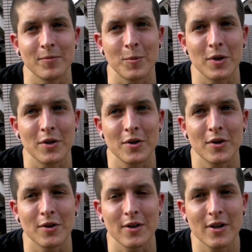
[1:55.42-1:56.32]
when
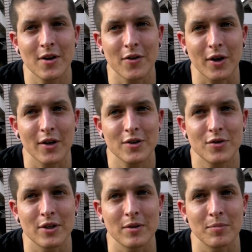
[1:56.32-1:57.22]
you're in another
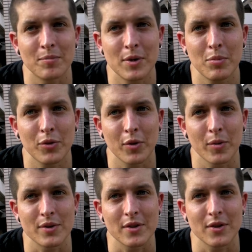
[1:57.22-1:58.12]
country, people don't
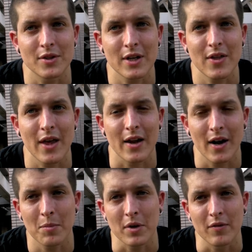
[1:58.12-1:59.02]
always understand that.
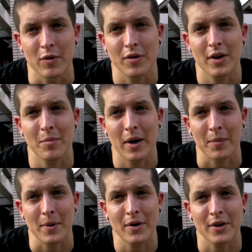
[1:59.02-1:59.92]
I mean, if you think about
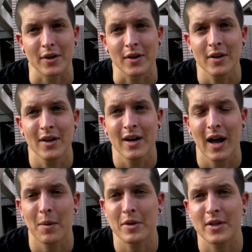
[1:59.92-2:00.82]
America,
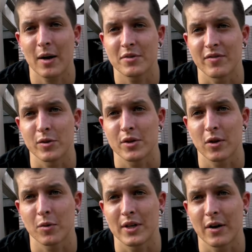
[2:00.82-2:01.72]
how many times have you
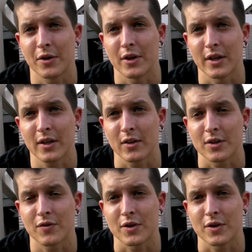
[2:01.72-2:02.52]
slowed down your English for